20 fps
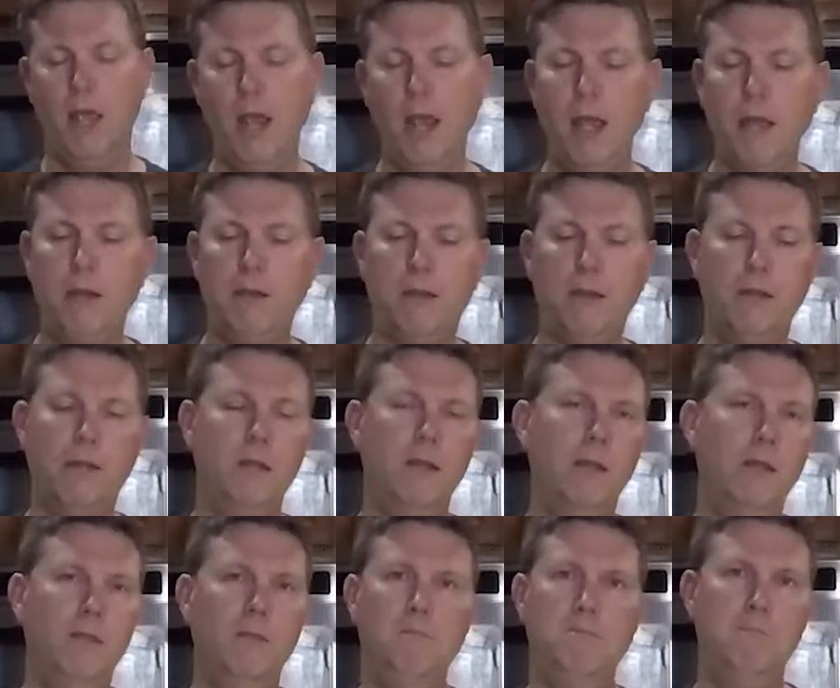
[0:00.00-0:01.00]
And
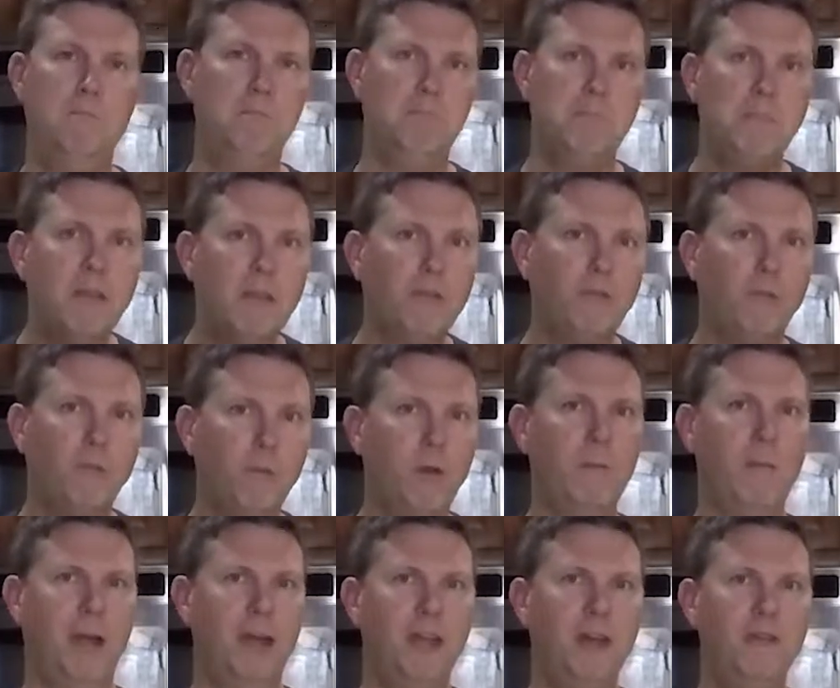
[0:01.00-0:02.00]
this is one
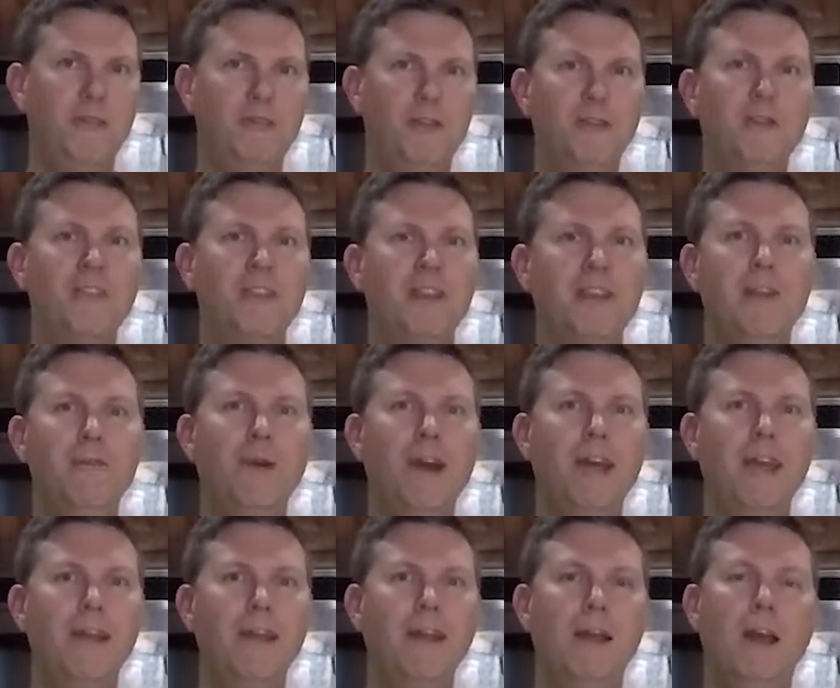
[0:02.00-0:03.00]
of my go-tos
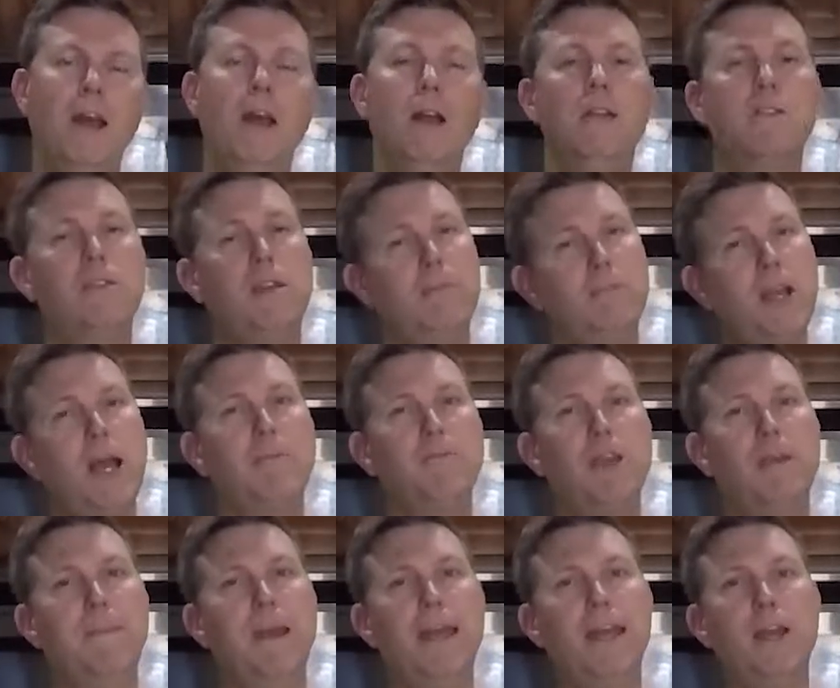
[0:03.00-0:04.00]
anyway. Sometimes
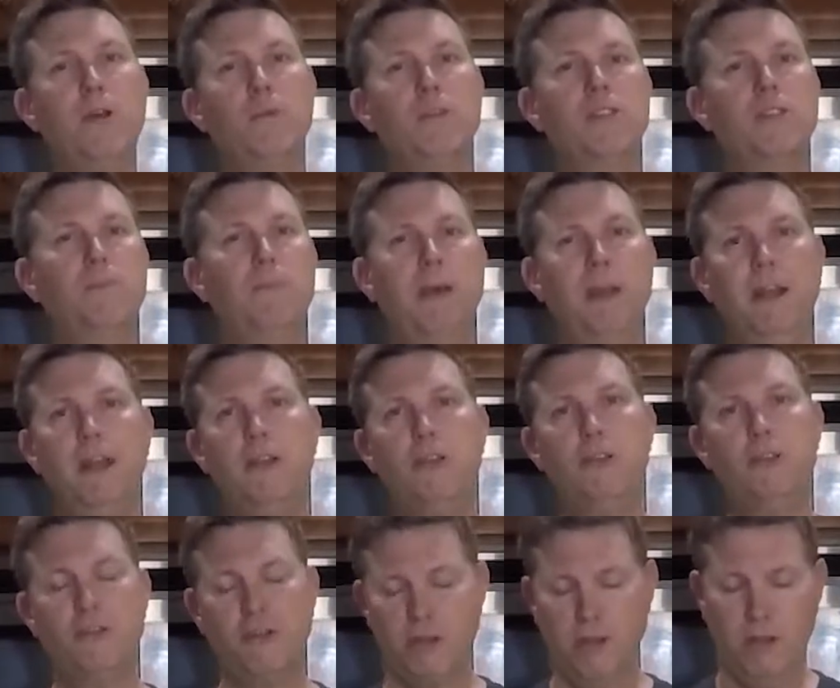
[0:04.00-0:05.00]
I make it with
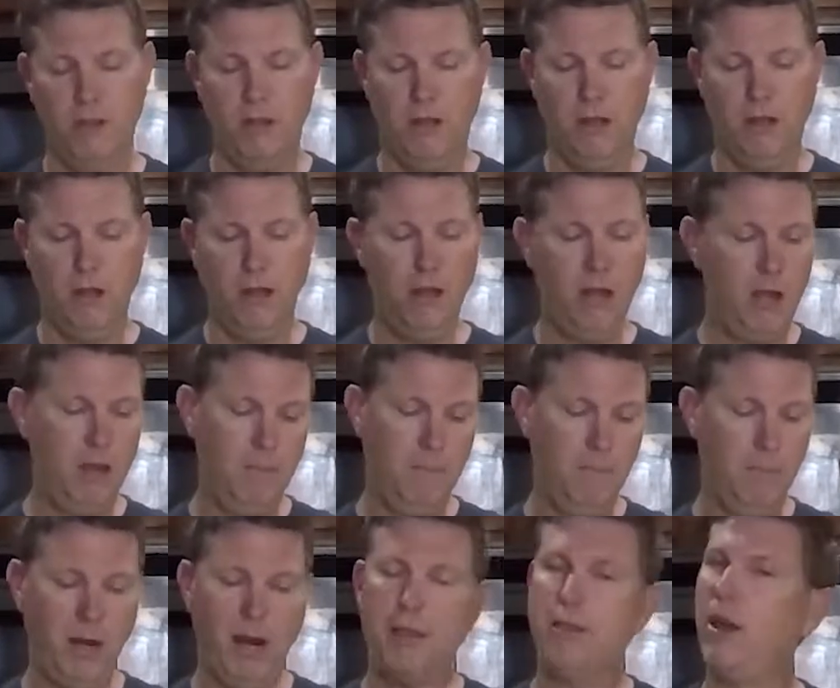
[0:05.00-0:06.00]
spinach,
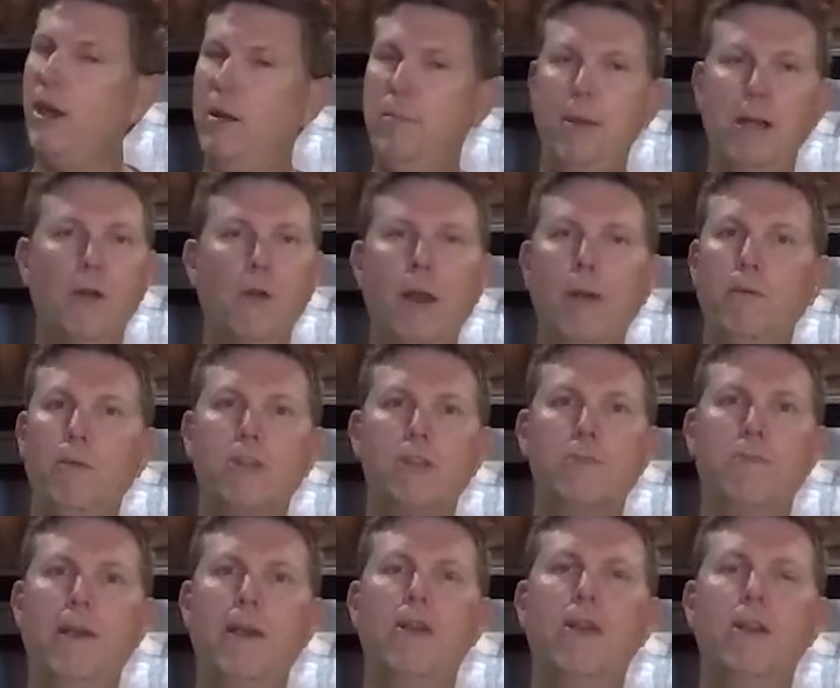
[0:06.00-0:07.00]
but I thought it'd be great with
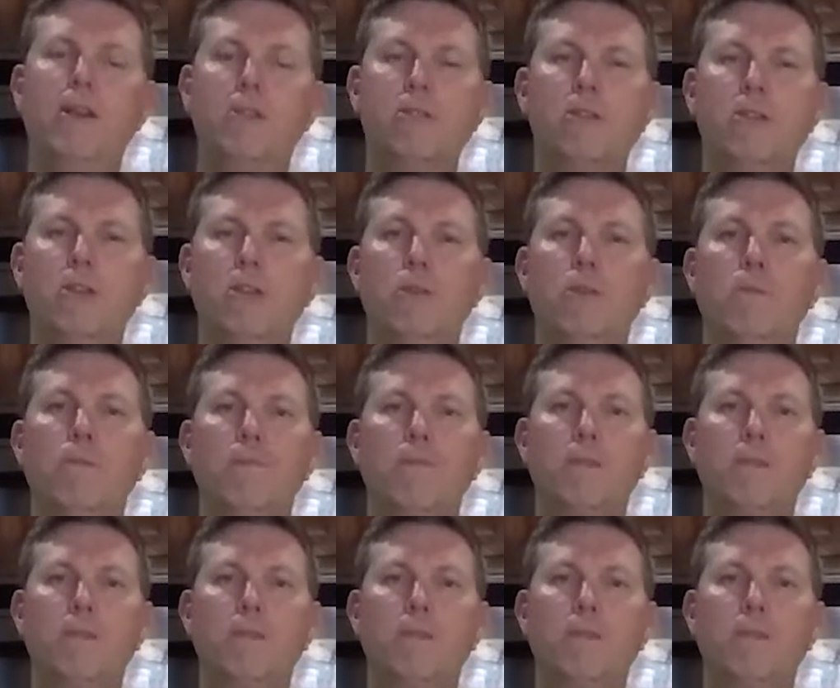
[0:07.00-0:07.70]
asparagus too.